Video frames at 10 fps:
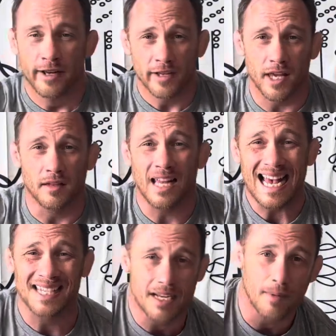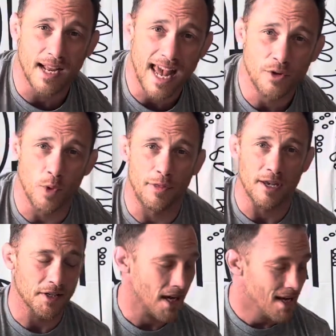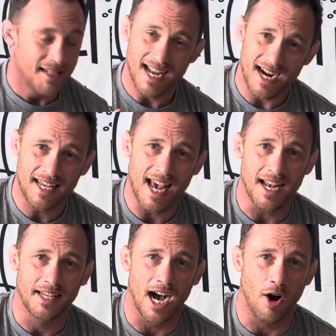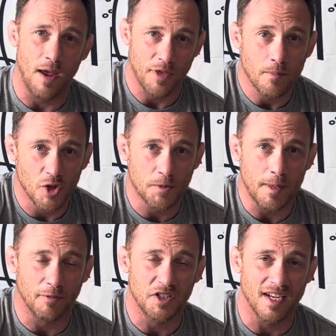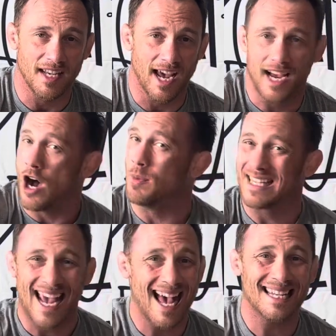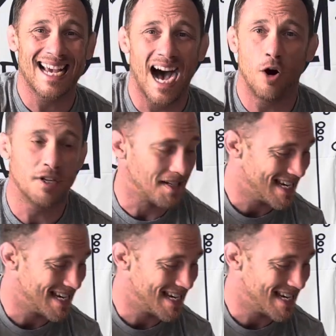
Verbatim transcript: Okay, the last thing I'm going to end with is not a cat cow. I think most people have seen cat cow, but cat cow does